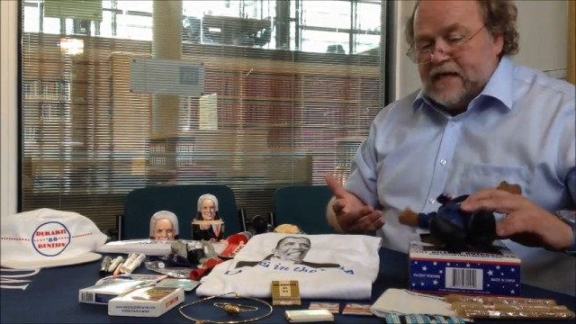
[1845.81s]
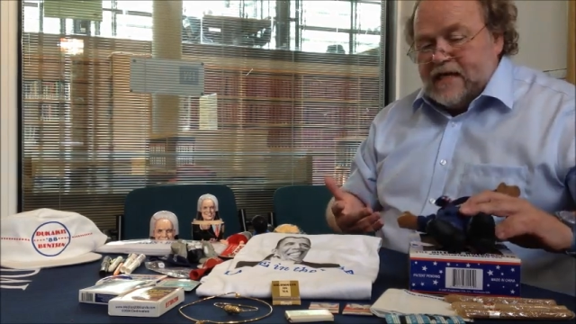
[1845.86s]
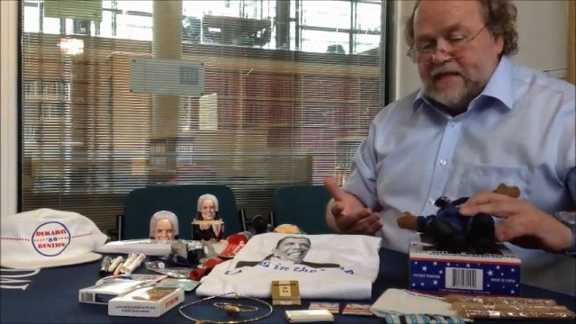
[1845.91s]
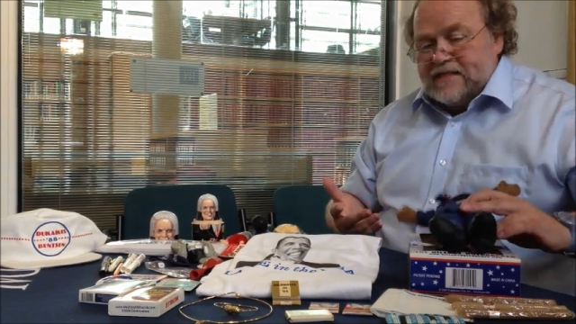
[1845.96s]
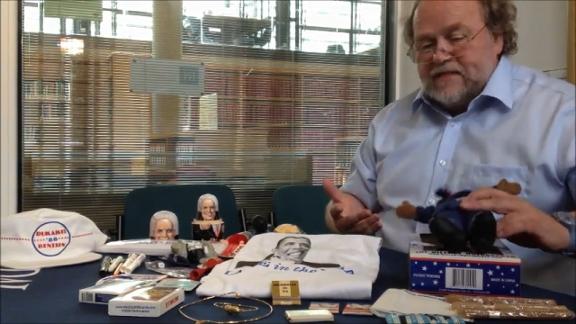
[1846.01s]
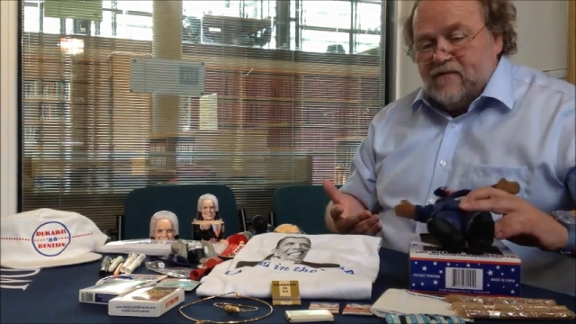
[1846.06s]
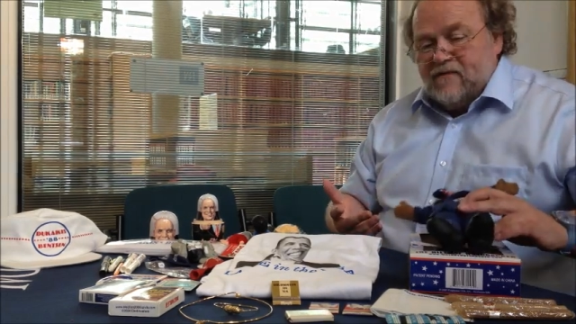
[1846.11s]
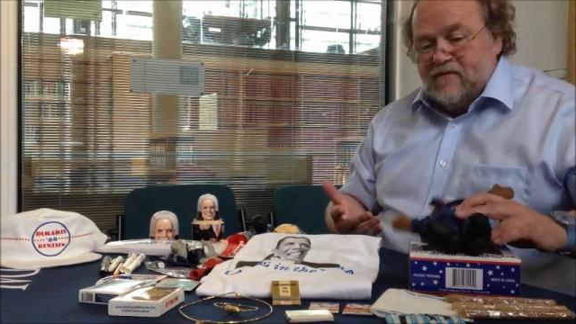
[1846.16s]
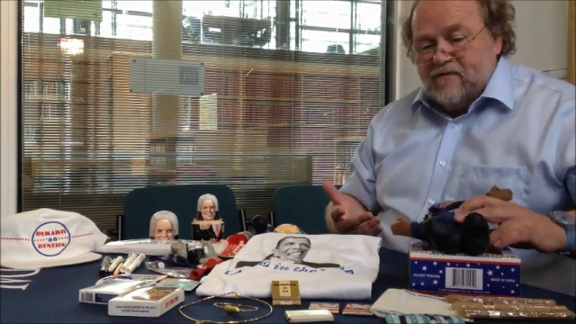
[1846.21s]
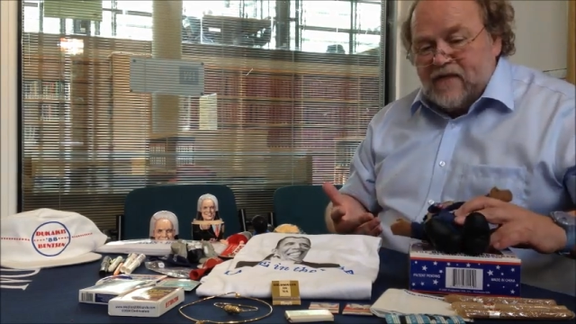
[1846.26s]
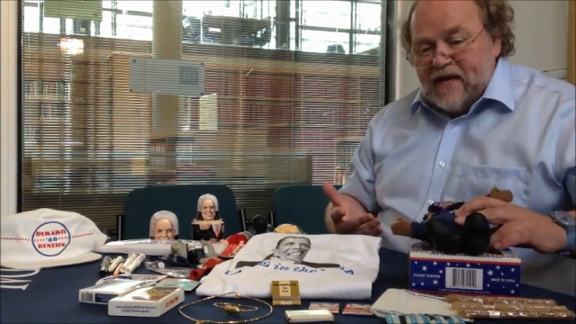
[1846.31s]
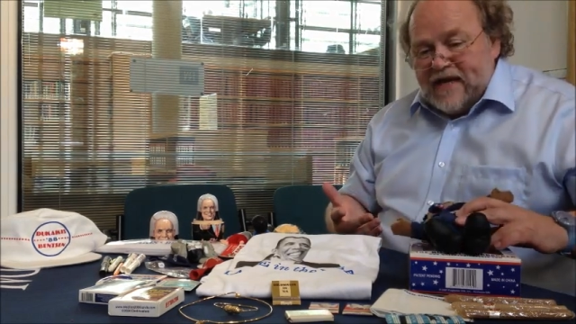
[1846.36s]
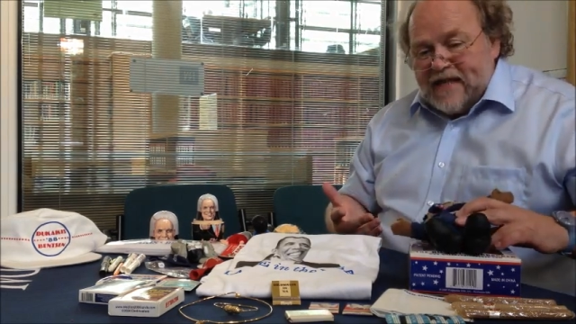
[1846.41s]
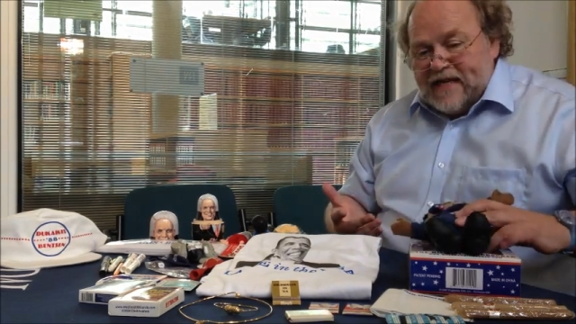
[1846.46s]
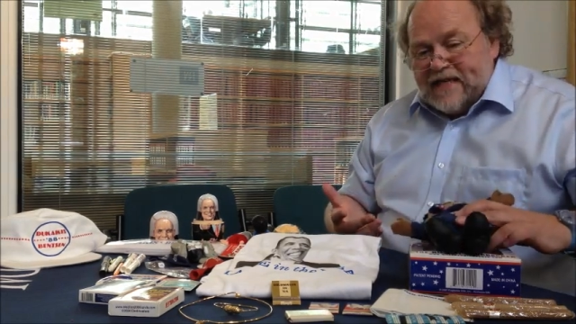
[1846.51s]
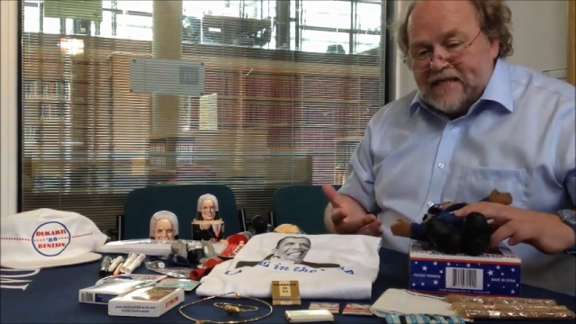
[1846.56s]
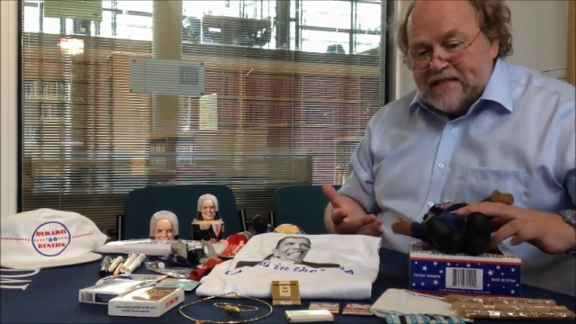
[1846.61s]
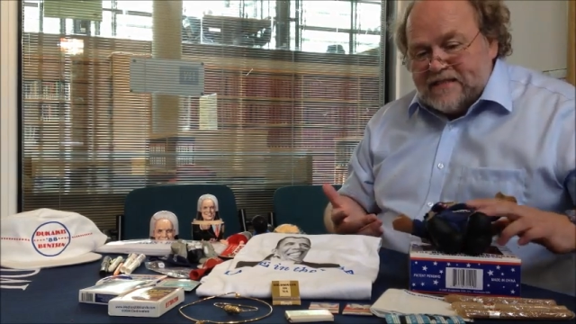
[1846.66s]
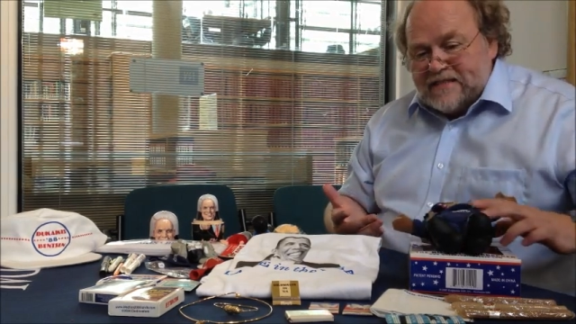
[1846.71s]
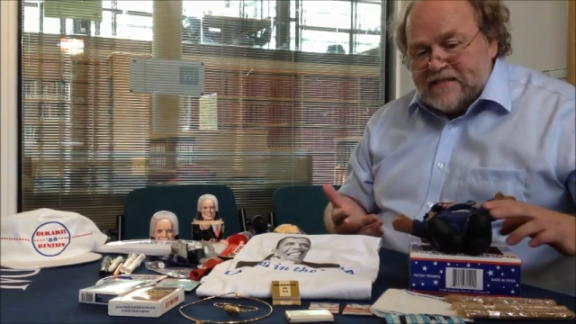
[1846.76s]
had to
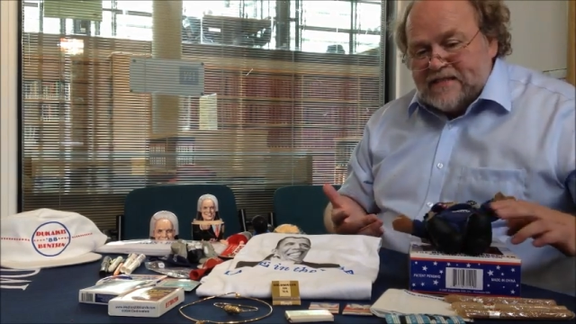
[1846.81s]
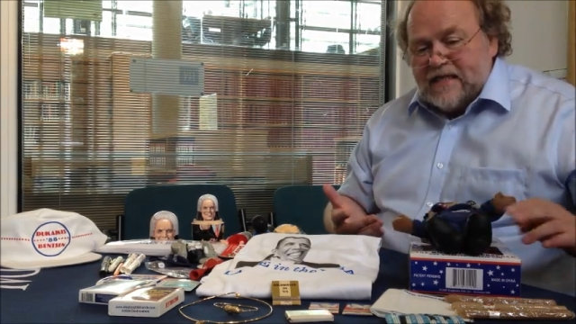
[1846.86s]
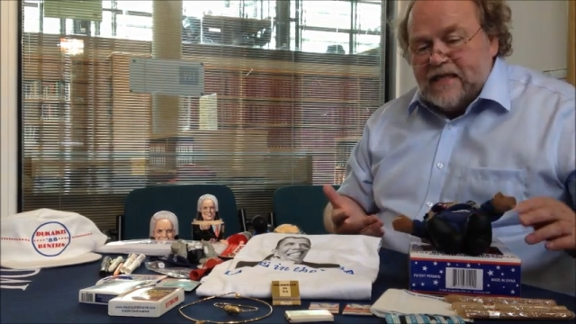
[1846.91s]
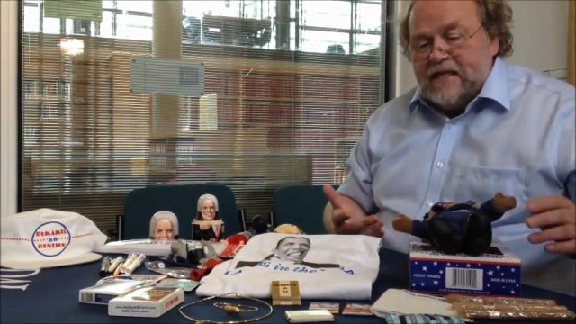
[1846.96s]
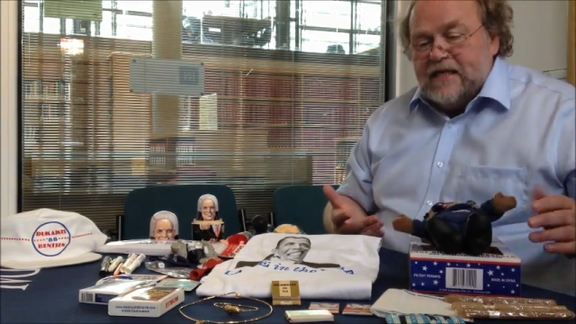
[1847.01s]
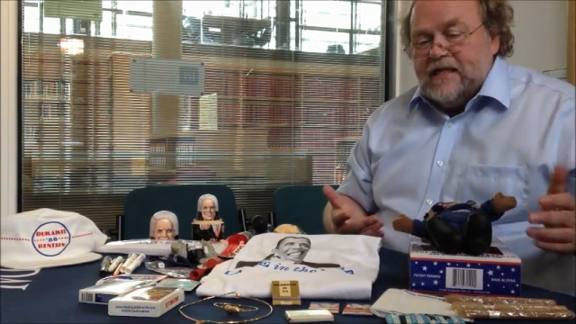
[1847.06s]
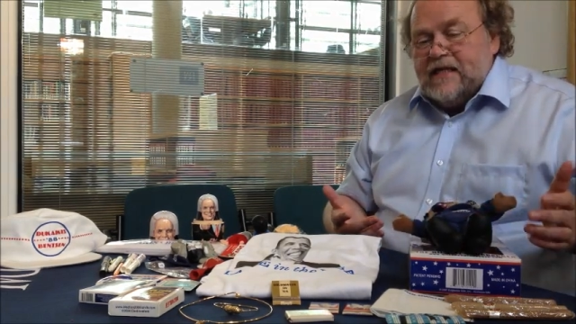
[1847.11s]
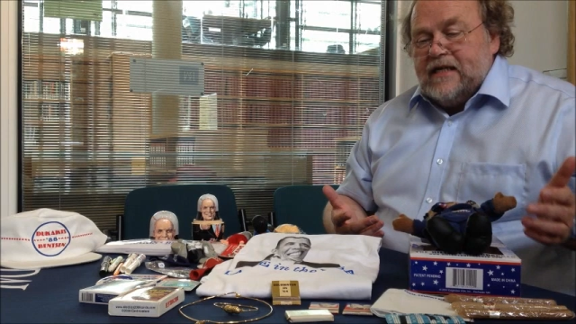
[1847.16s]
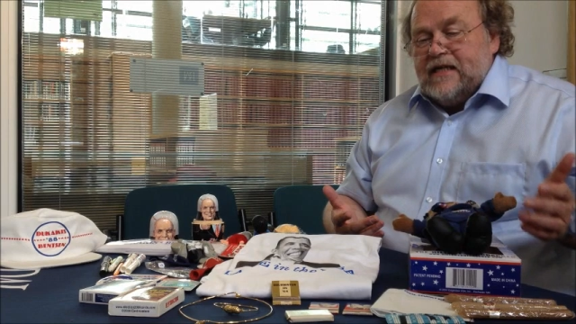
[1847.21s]
face